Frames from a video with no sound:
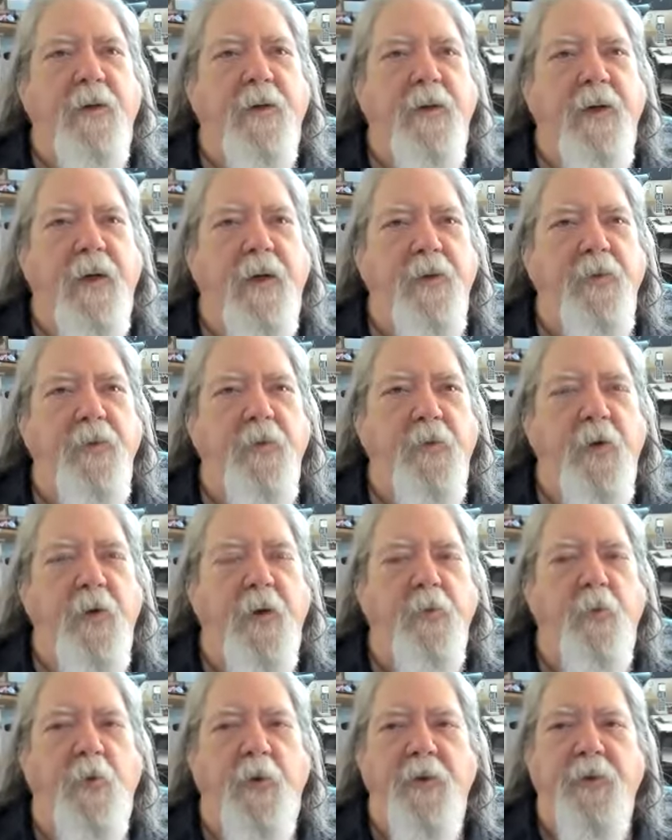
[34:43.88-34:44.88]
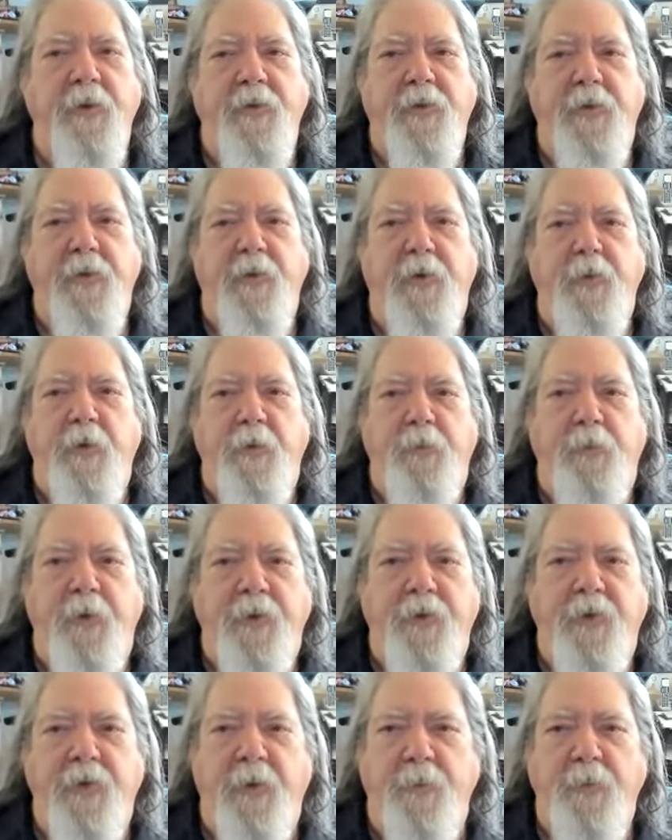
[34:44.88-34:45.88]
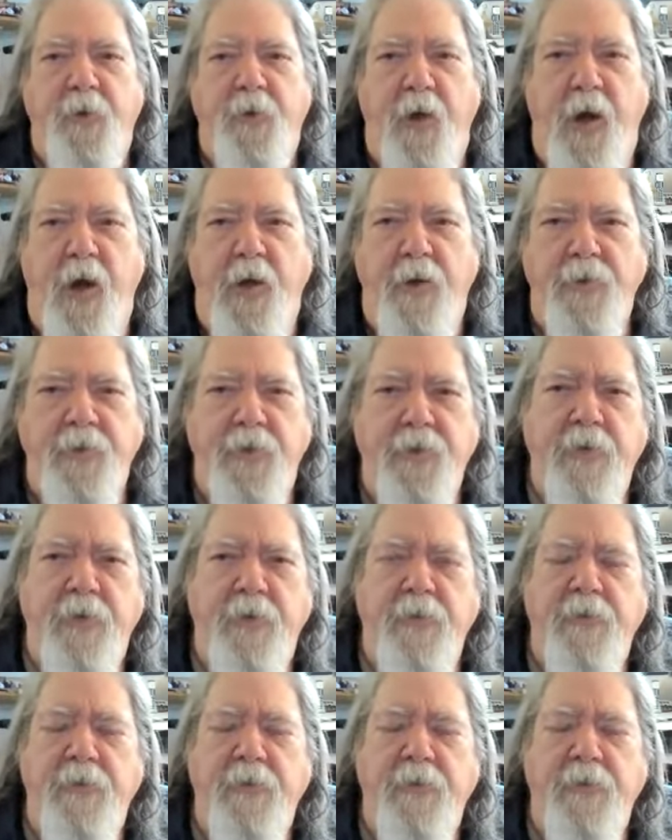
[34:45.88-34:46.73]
and and what does he do? He picks up trash